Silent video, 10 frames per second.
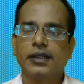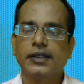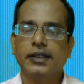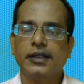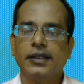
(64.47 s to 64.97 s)

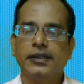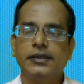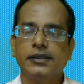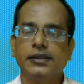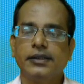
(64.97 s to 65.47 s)
heard,
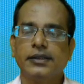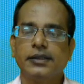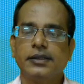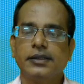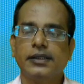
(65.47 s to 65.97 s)

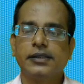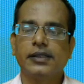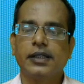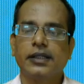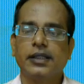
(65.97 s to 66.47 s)
that is
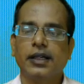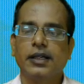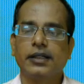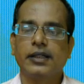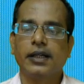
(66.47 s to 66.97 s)
they
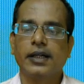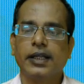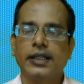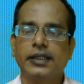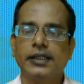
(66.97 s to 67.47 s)
are
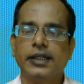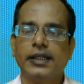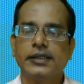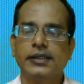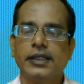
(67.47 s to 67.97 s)
collecting the
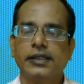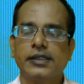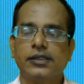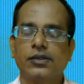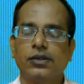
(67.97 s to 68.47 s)

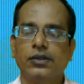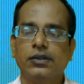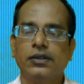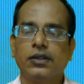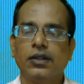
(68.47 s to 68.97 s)
SISI
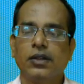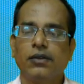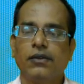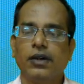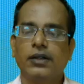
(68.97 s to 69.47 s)
score
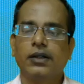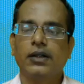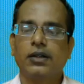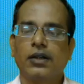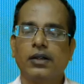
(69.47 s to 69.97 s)
for
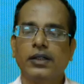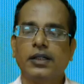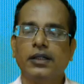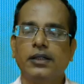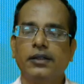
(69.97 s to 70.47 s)

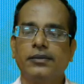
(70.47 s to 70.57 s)
chronicle